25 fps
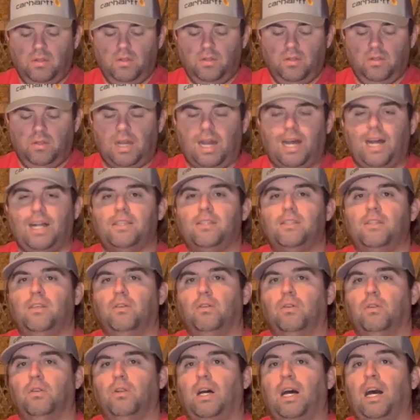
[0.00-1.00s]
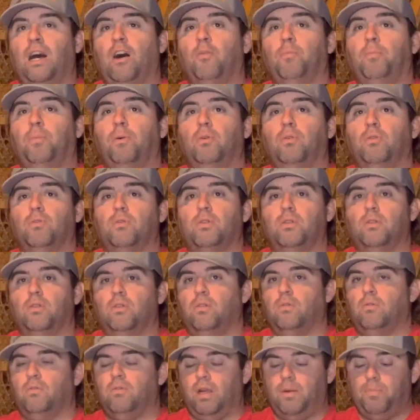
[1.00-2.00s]
the Osceola Outpost,
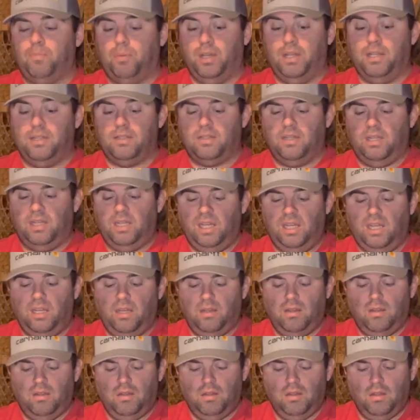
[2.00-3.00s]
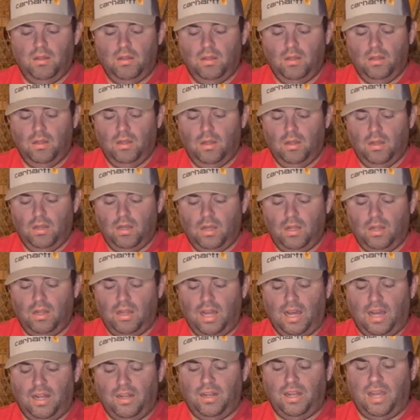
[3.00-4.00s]
great place to eat, and
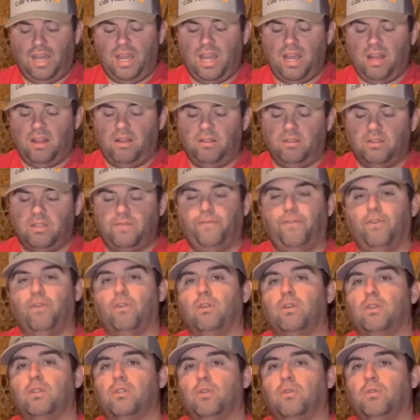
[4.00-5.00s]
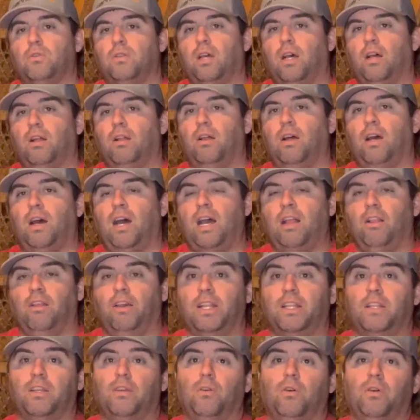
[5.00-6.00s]
then the Allen's Florence Hotel. I
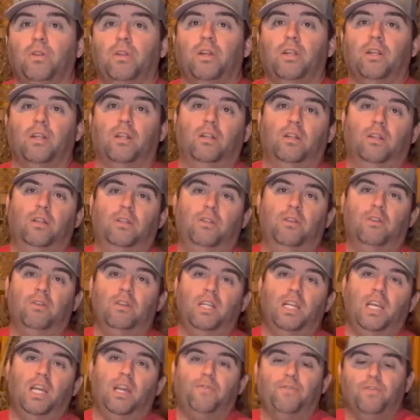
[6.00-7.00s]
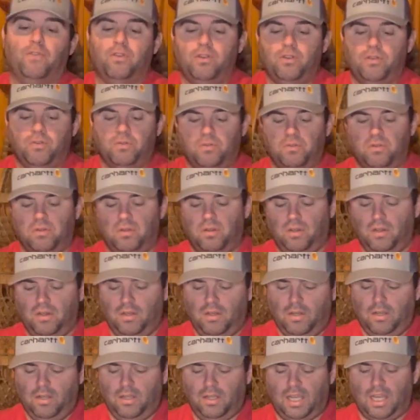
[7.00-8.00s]
like to go there during the afternoon,
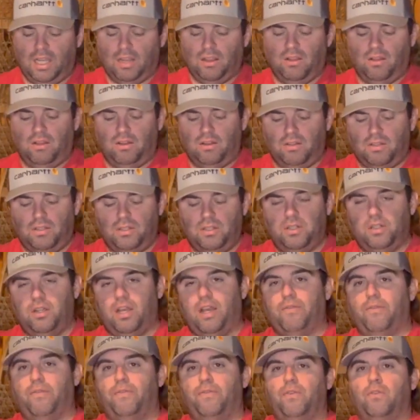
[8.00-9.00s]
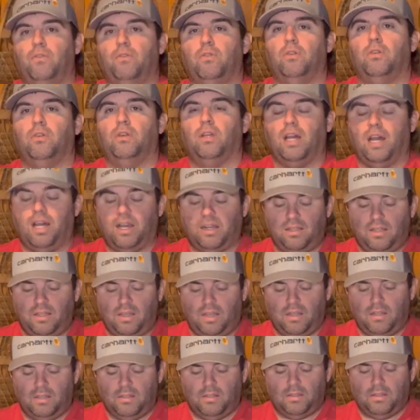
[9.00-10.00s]
get lunch, have a few
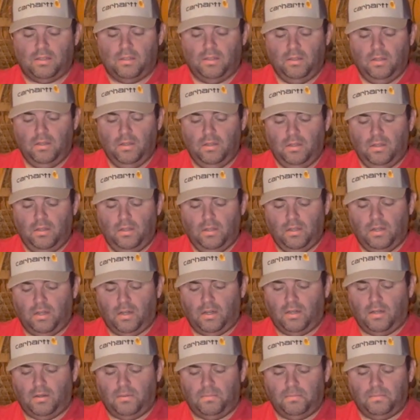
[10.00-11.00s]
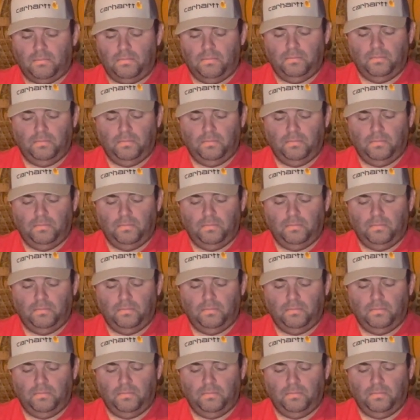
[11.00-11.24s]
cocktails. Been